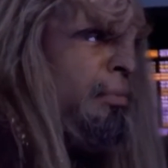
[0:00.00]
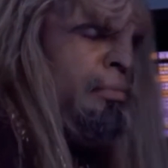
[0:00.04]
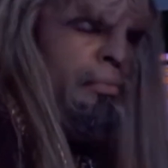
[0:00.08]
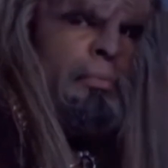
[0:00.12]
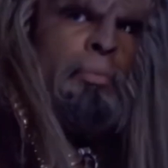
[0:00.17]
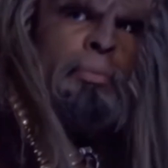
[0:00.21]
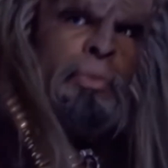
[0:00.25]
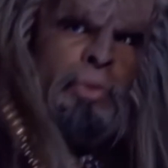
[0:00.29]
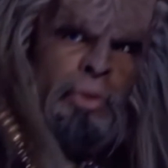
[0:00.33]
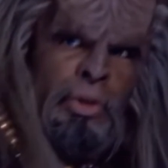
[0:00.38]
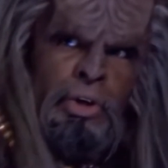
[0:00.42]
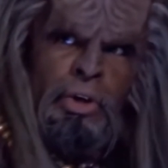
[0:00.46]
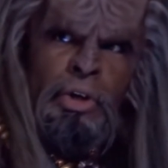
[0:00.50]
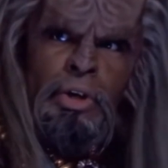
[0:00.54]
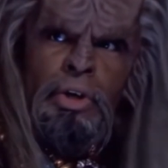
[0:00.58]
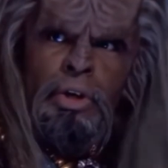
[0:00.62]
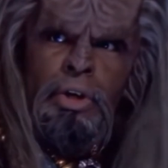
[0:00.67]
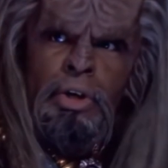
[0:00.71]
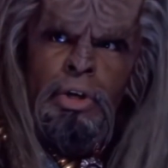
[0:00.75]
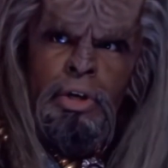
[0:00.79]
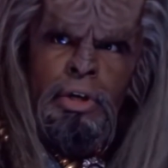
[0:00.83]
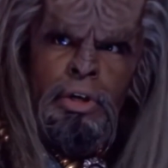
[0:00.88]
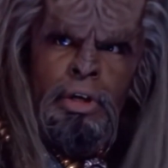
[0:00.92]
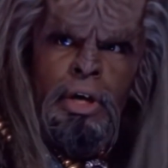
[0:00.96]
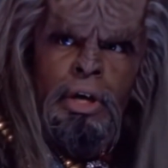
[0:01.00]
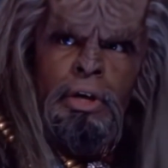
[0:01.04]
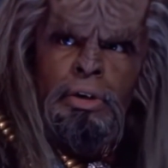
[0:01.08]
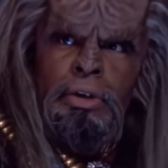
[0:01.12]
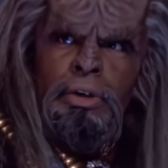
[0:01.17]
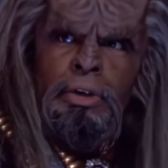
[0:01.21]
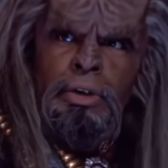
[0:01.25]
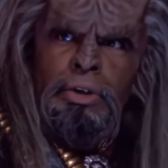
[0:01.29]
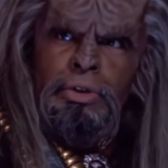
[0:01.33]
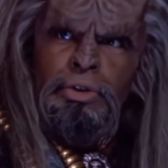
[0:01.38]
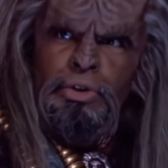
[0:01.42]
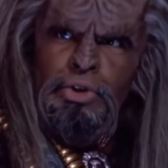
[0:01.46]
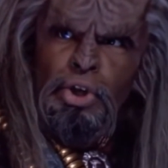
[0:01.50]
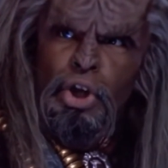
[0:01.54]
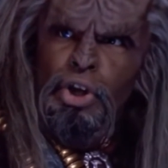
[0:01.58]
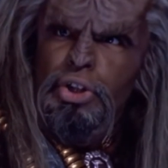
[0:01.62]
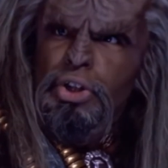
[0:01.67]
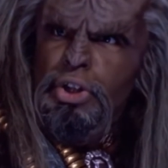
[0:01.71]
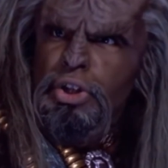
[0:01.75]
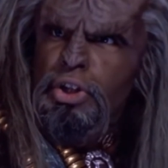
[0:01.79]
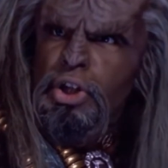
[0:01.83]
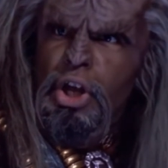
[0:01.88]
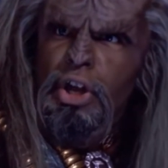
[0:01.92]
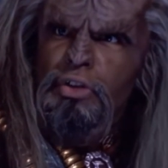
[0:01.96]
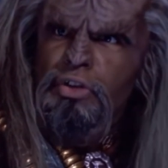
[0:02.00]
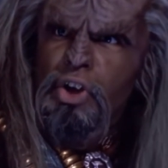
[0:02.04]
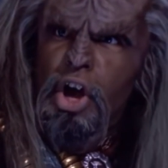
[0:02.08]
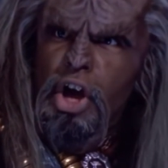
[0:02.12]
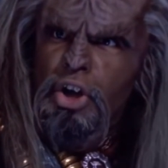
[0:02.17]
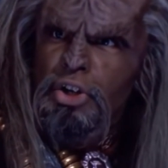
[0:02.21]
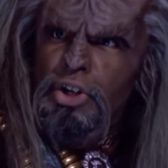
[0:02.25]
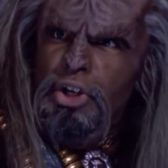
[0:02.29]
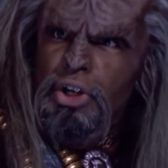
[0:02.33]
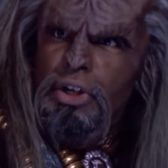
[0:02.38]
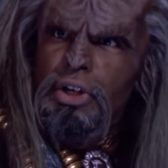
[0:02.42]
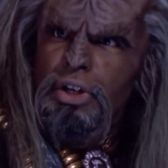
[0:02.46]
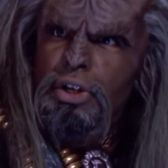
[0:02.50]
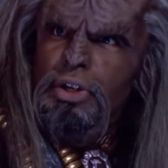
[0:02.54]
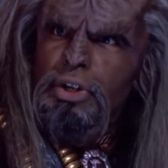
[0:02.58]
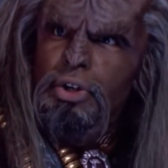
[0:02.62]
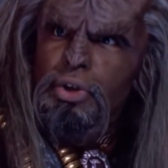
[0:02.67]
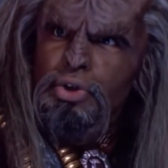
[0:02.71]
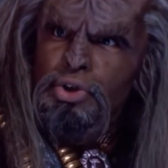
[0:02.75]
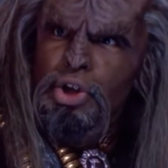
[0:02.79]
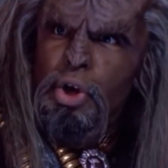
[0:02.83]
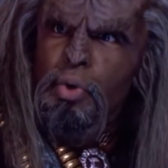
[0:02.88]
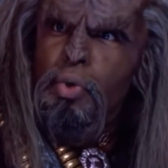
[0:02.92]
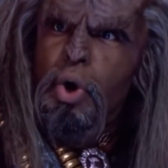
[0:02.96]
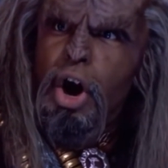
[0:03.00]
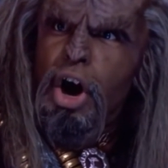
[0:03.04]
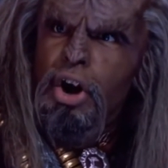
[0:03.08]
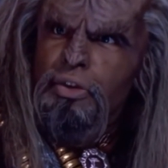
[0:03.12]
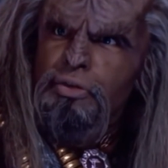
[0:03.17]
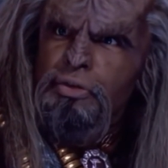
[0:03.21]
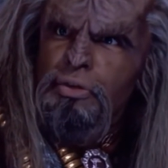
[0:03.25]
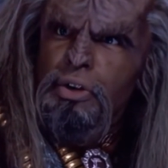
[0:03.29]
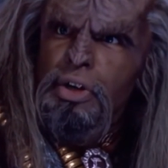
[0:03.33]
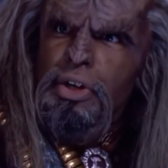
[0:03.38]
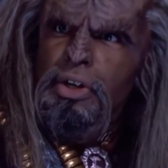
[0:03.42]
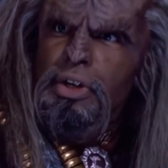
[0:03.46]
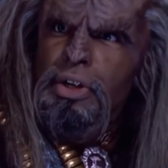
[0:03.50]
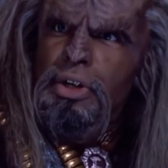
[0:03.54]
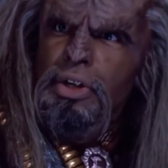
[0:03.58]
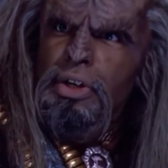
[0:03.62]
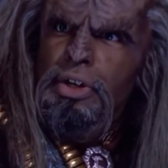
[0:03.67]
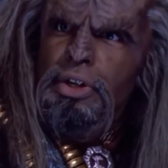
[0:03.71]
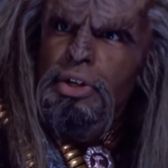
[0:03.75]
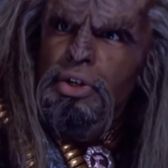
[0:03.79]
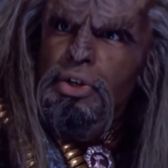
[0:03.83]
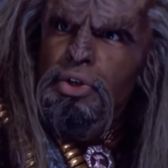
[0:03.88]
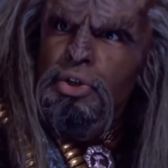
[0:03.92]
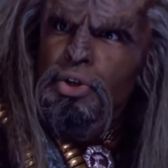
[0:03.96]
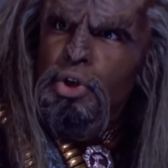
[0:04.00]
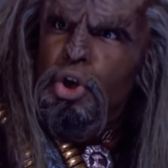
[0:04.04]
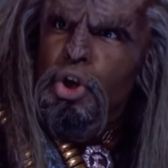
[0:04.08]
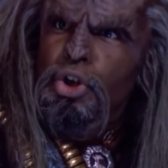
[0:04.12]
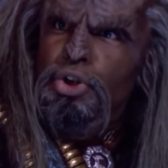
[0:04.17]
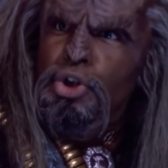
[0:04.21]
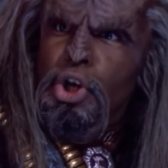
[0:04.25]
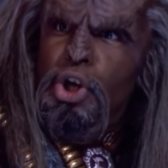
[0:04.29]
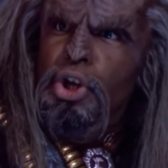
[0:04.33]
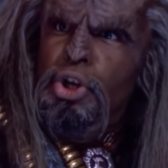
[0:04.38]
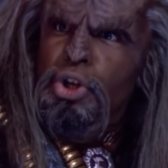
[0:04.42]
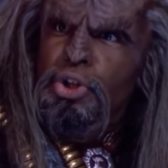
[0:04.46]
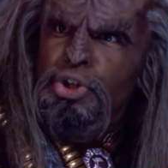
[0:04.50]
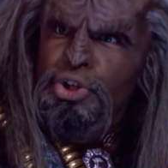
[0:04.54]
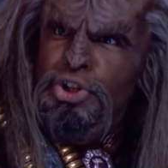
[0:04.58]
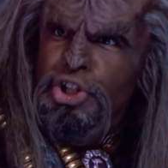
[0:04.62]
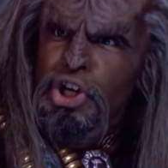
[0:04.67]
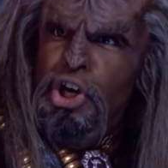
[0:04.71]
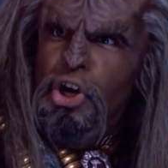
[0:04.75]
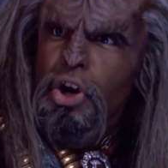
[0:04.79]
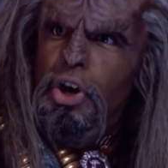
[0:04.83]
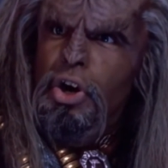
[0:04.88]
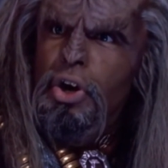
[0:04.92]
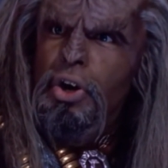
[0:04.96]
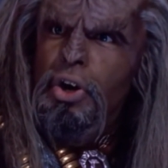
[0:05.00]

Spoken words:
Generation, titled All Good Things. This 2-part episode brings